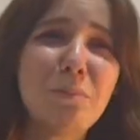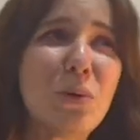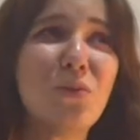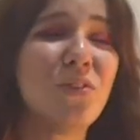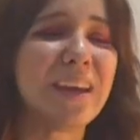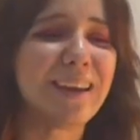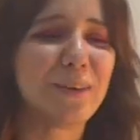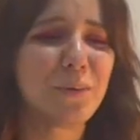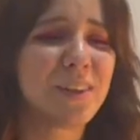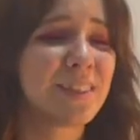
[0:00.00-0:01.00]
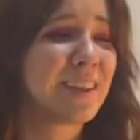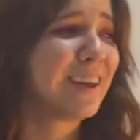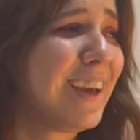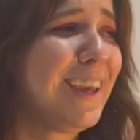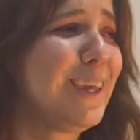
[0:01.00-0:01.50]
movie with
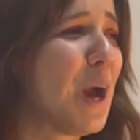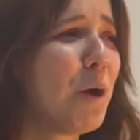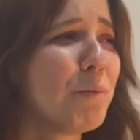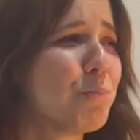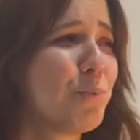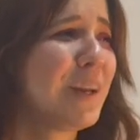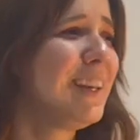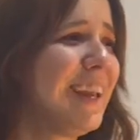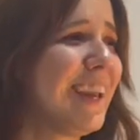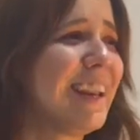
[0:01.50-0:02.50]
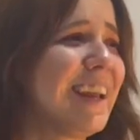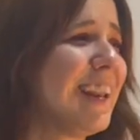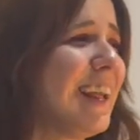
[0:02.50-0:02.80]
young Britney in it.